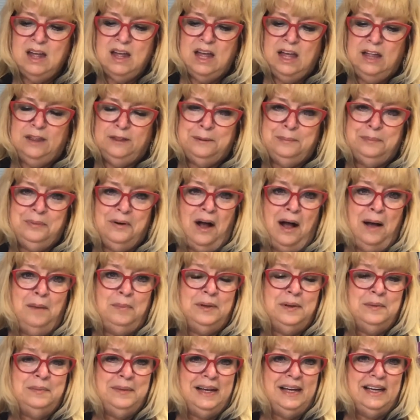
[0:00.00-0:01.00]
The
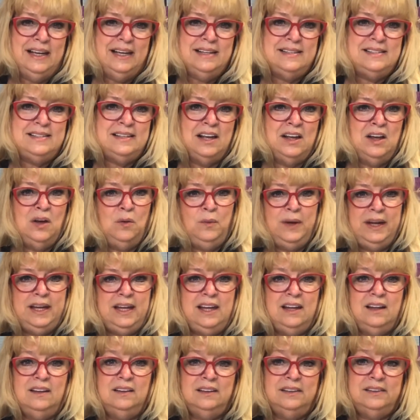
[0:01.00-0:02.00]
problem is we
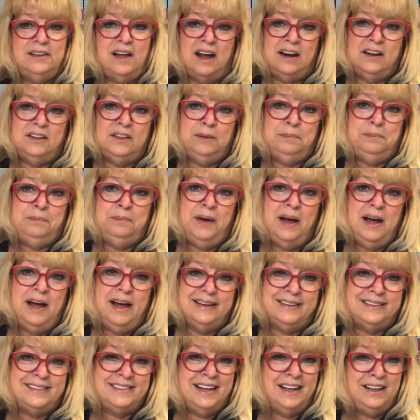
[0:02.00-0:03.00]
kill a lot of the
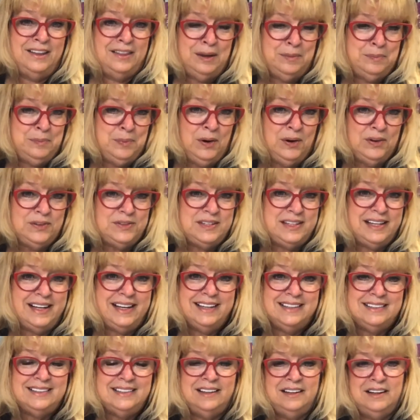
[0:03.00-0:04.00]
bugs that birds
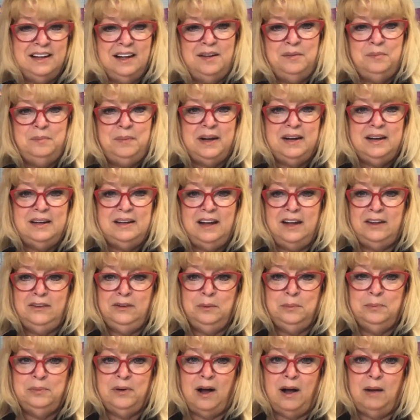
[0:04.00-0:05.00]
eat. But another
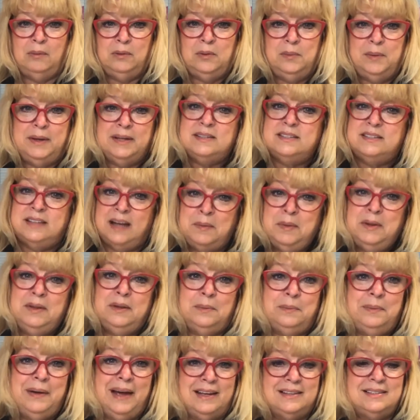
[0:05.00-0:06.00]
problem is some of the
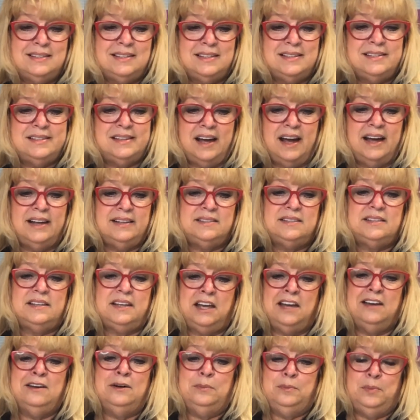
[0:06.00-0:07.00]
pesticides
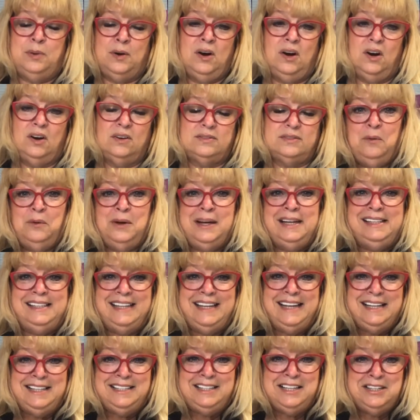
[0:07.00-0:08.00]
kill birds. We
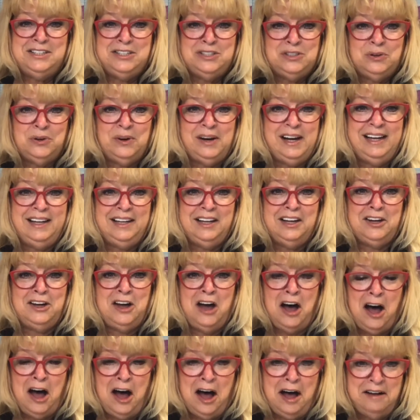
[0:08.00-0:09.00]
need to drink
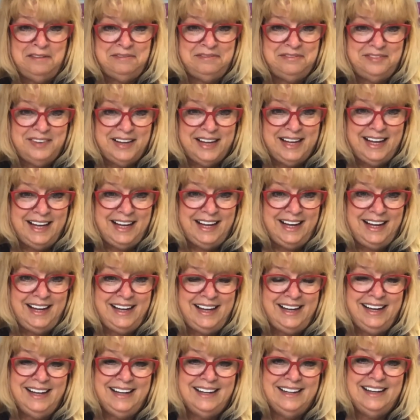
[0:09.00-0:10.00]

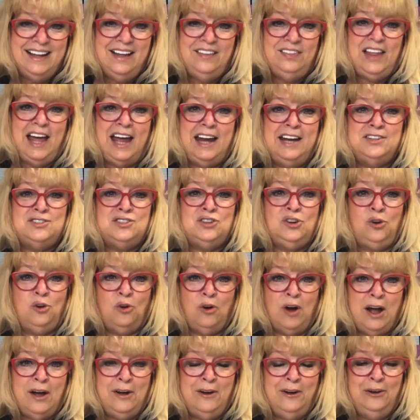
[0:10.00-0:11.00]
coffee that is
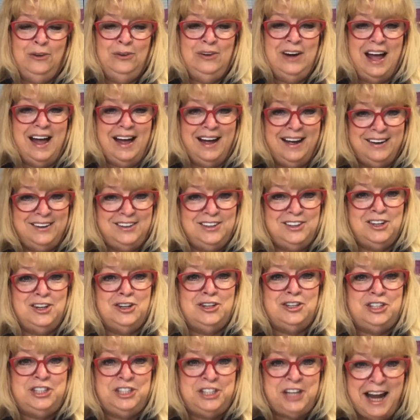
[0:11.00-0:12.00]
grown under
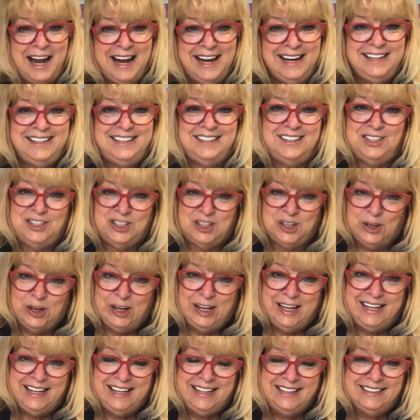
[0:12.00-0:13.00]
shade
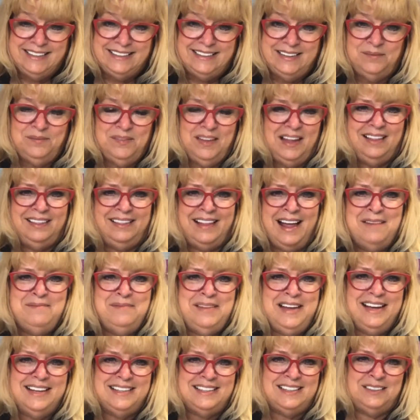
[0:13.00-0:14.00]
trees. Let
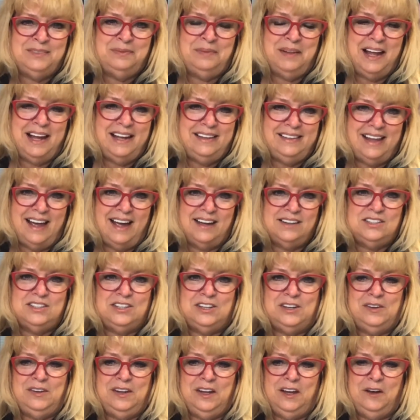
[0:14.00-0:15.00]
me explain that
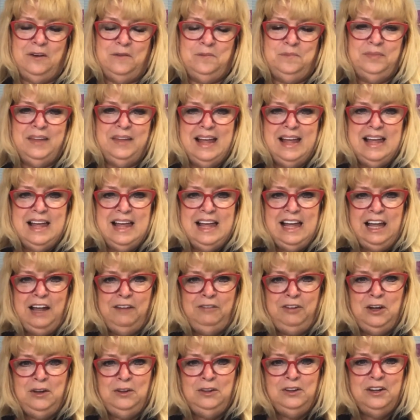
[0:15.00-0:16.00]
to you. If
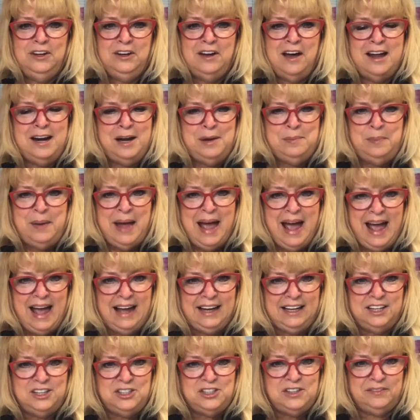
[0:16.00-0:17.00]
you look on a
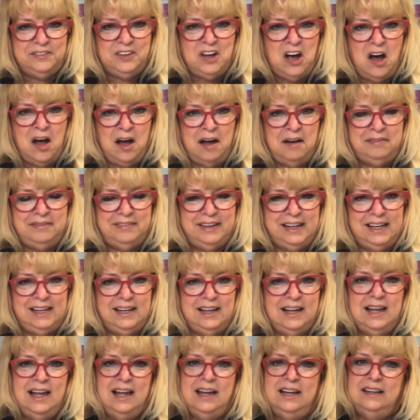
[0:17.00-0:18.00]
package of coffee,
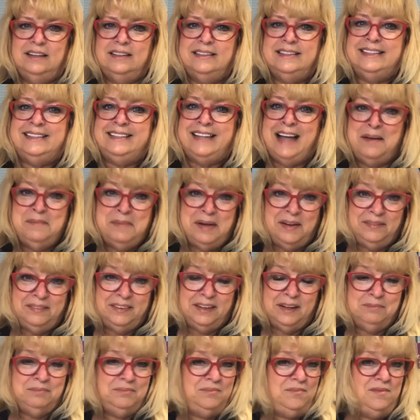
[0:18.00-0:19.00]
some of
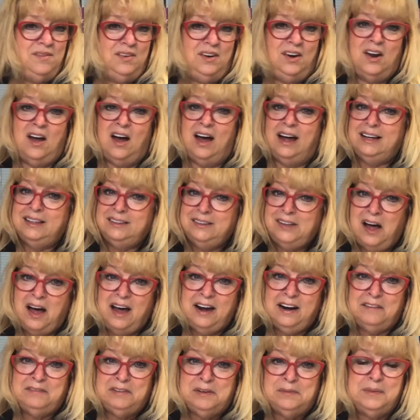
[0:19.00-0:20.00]
them, not a lot
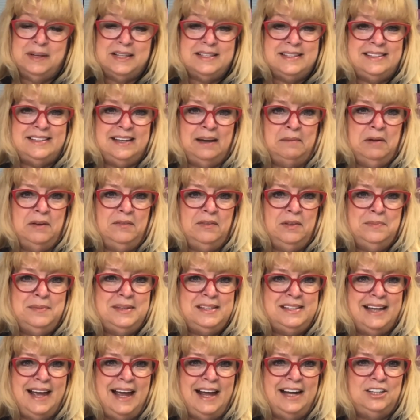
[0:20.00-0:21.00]
of them, but some of them
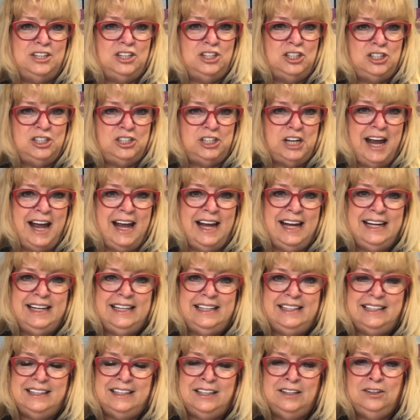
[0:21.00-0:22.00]
say
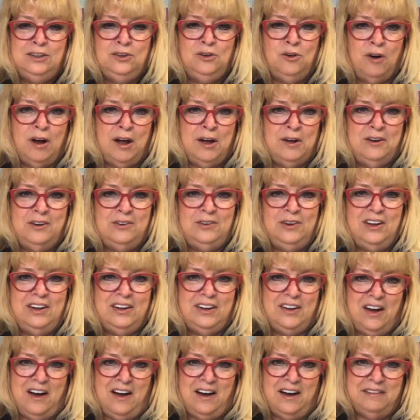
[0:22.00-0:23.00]
shade-grown
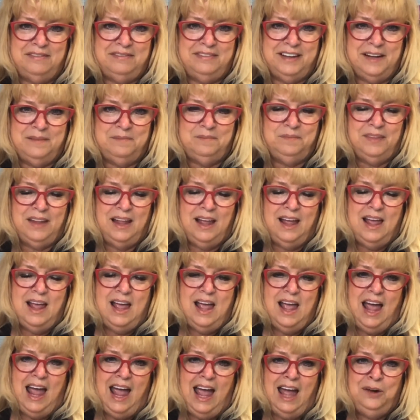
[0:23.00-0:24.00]
coffee.
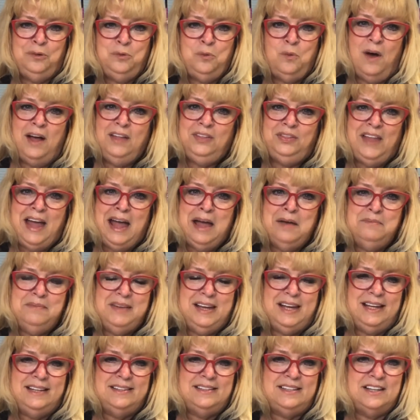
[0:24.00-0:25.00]
And what that
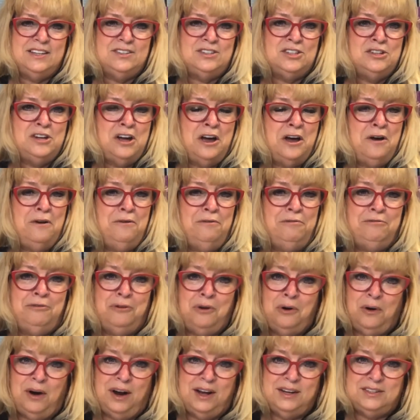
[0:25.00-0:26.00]
means is no
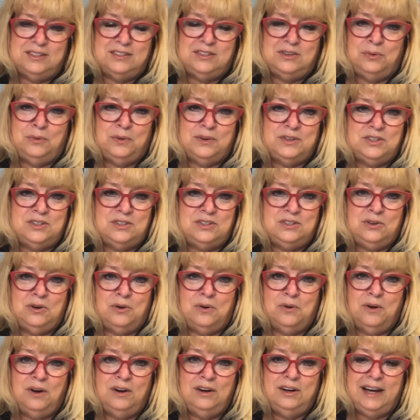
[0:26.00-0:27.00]
forest was
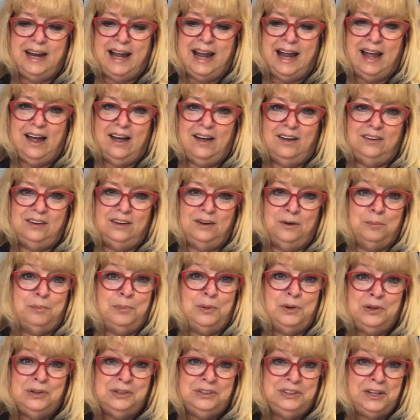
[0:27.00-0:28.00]
torn down or
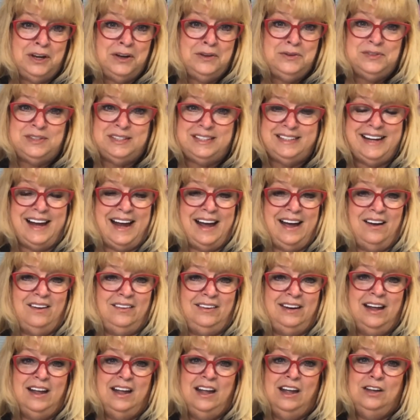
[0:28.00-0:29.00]
bulldozed
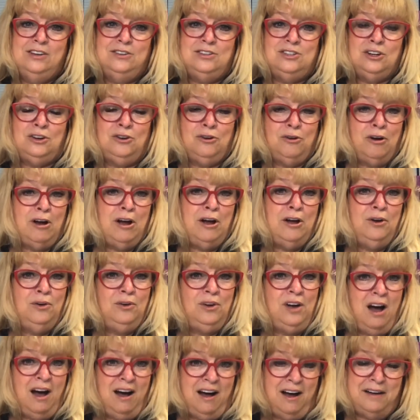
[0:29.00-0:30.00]
down to grow
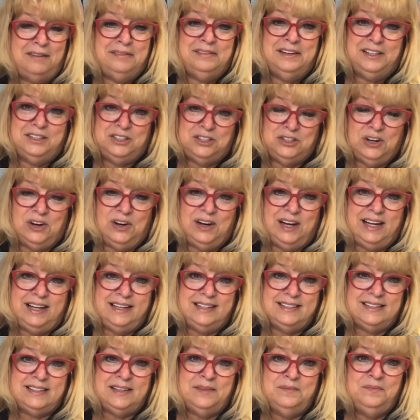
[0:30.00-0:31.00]
coffee
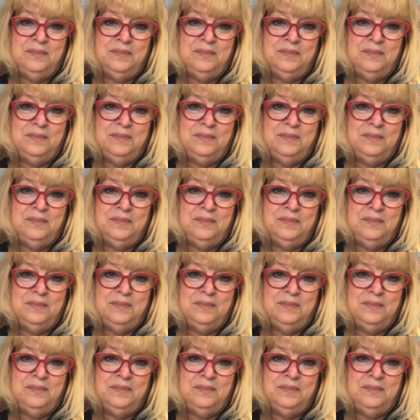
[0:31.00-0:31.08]
trees.